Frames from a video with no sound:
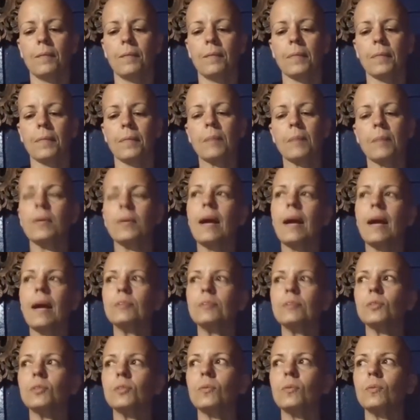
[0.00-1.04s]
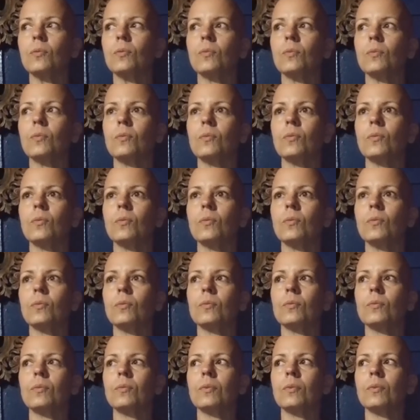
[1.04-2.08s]
perhaps
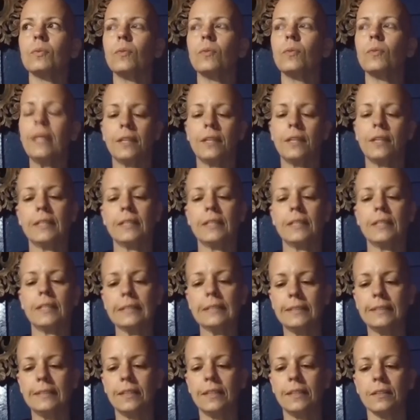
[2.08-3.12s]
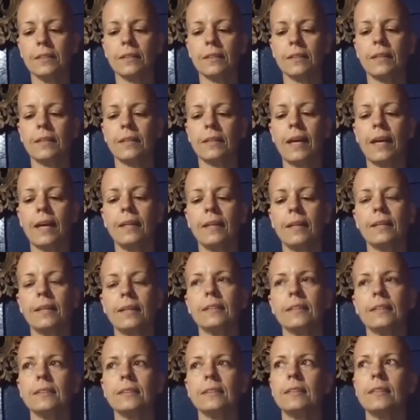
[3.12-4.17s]
we could consider that it
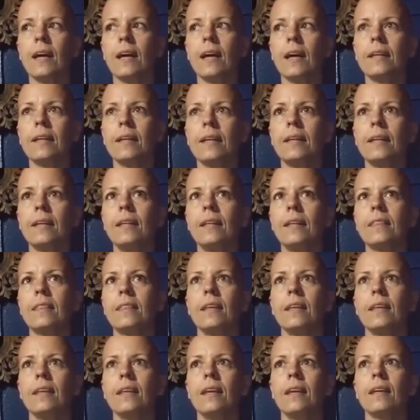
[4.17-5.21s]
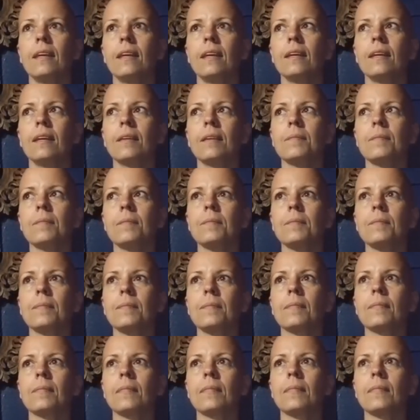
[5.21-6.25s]
is not anything
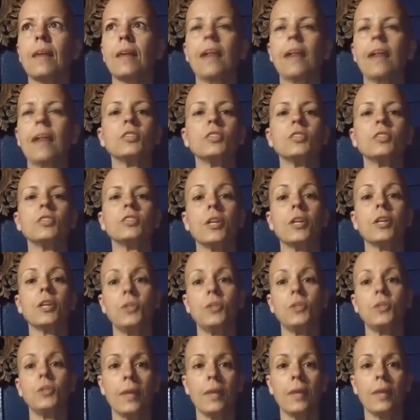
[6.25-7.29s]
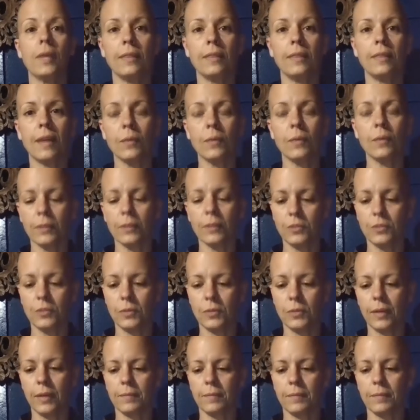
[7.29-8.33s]
extra human that we're
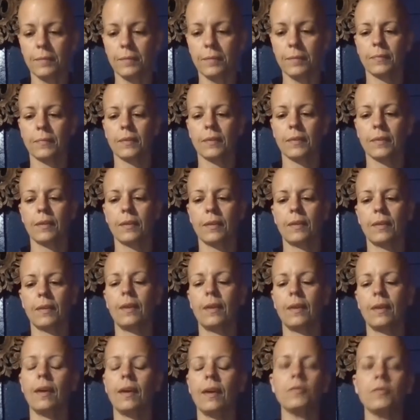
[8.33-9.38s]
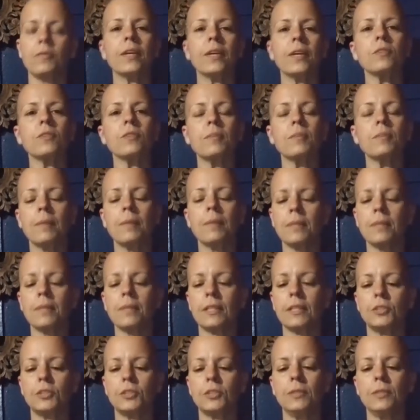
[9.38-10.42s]
doing. If we could remember that
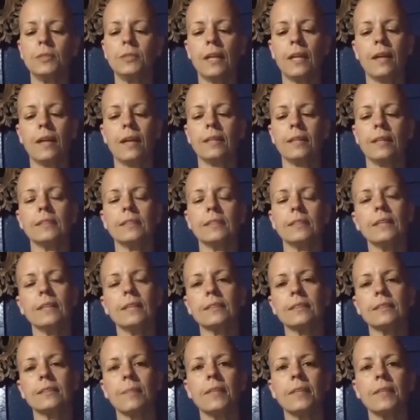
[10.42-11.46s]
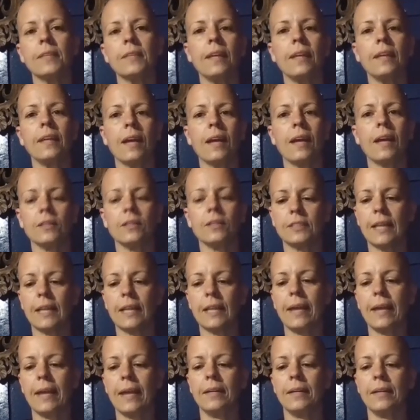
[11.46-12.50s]
shunyata is not something
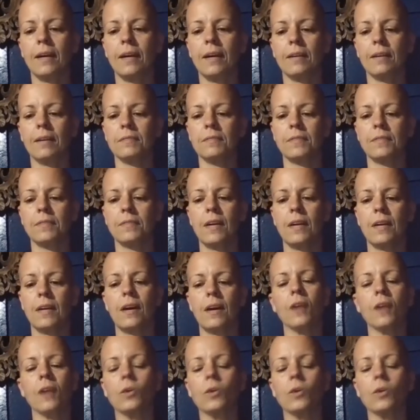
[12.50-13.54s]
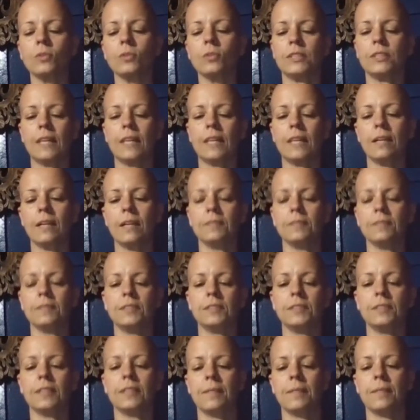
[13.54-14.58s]
outside of our own selves,
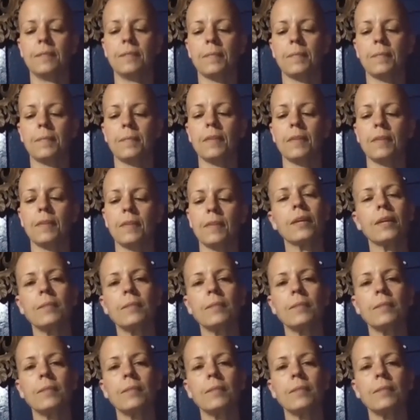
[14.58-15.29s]
if we can be